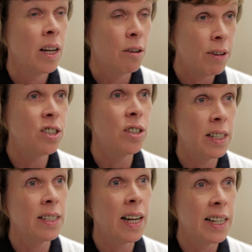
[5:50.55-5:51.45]
a
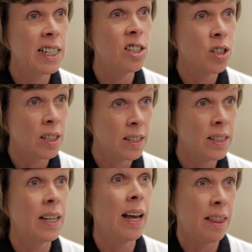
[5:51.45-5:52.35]
registered dietitian
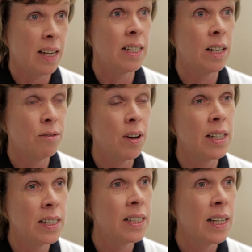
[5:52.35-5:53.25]
to get that
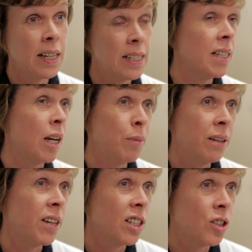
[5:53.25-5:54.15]
advice in a timely
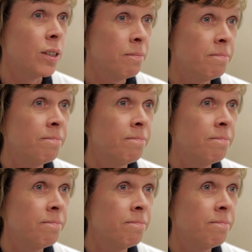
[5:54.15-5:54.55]
fashion.